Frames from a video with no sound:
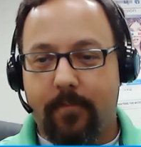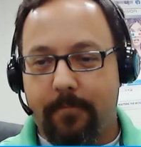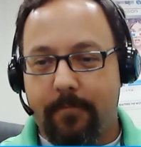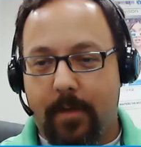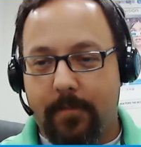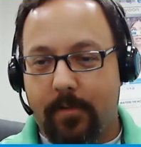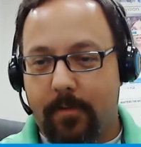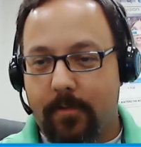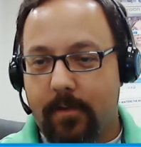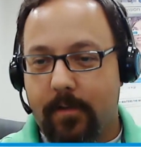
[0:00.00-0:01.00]
Yep,
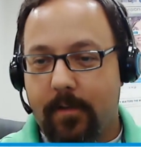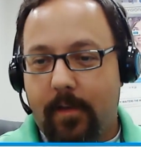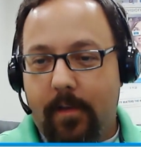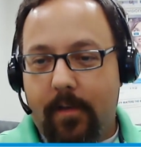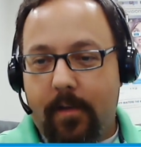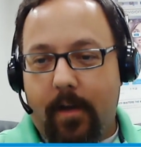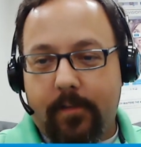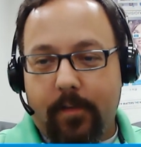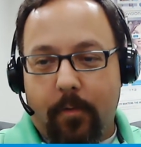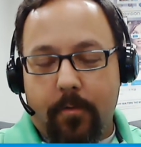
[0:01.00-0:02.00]
absolutely.
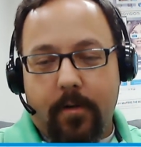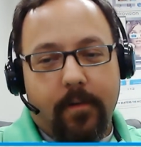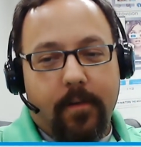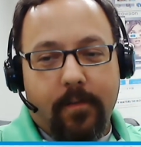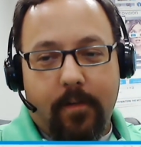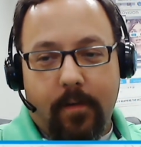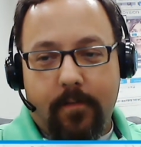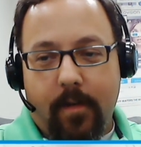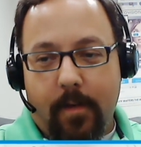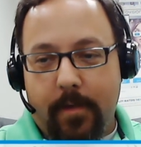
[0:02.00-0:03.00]
So Oren did
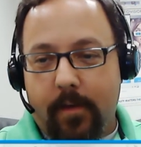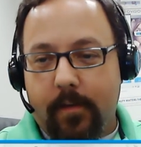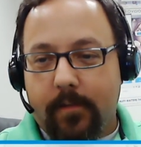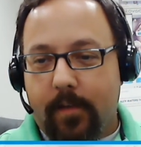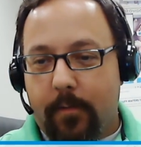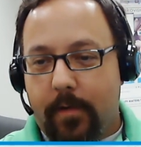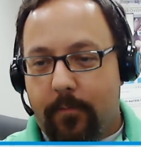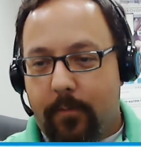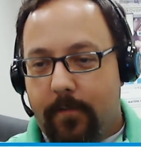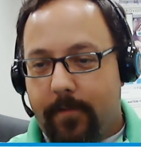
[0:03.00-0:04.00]
chime in and say
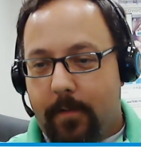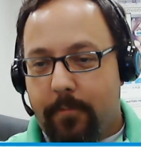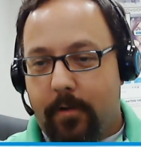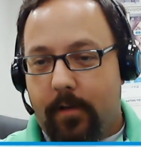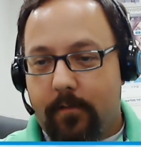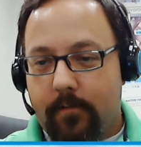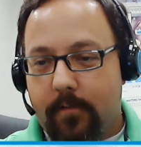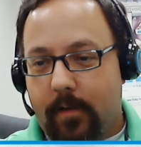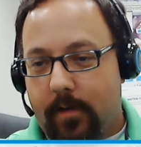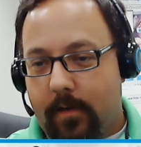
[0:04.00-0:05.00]
we have found putting
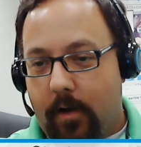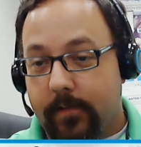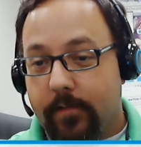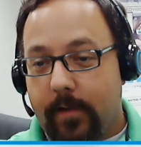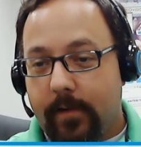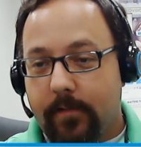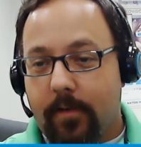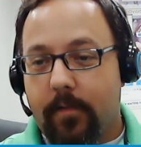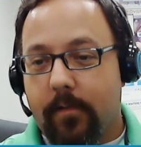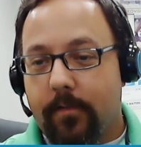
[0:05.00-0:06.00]
on-screen
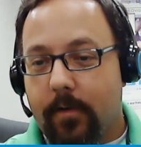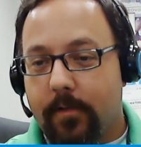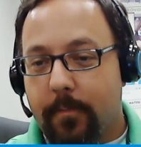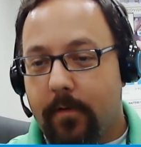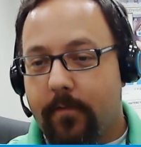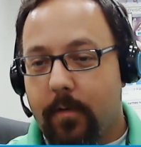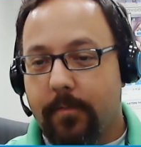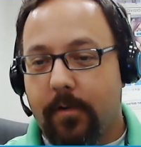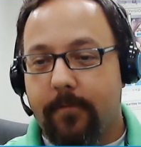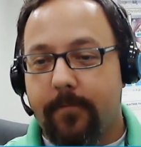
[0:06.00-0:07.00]
instructions for our smart
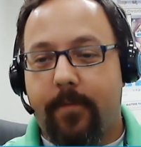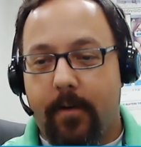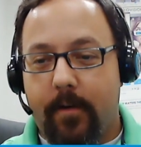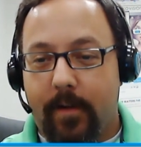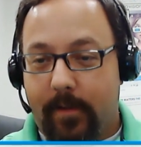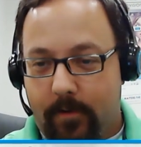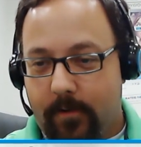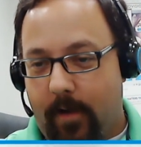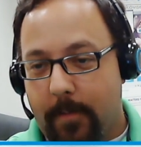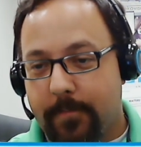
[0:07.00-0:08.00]
forms are very, in all
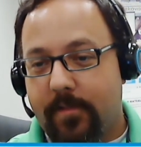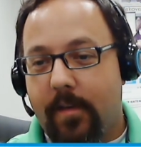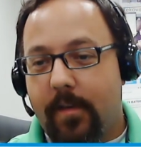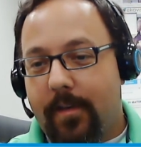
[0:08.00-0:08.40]
caps,